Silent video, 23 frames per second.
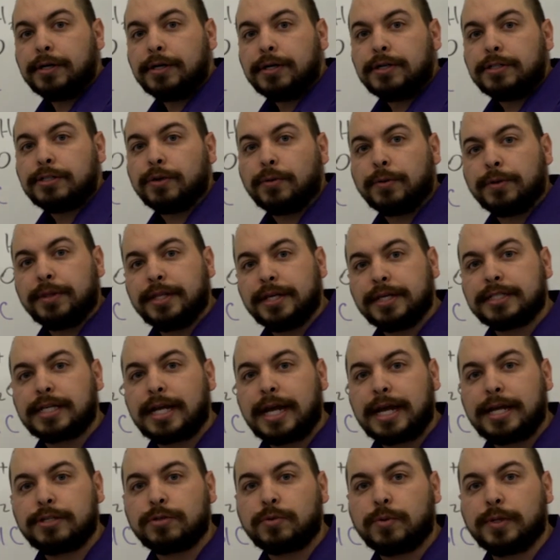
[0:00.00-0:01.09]
So in this
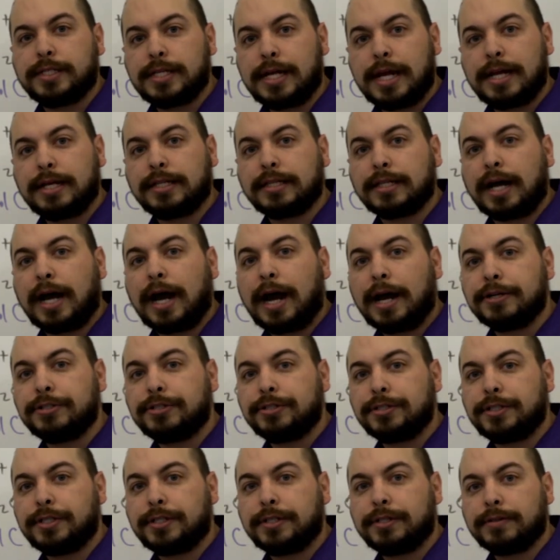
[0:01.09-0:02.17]
case, we take the
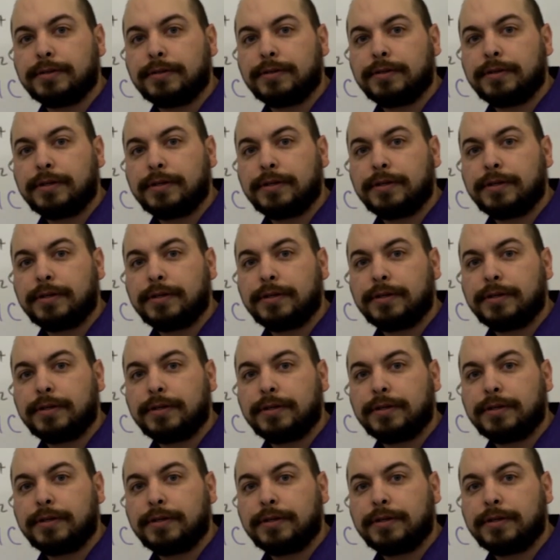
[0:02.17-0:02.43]
hydrogen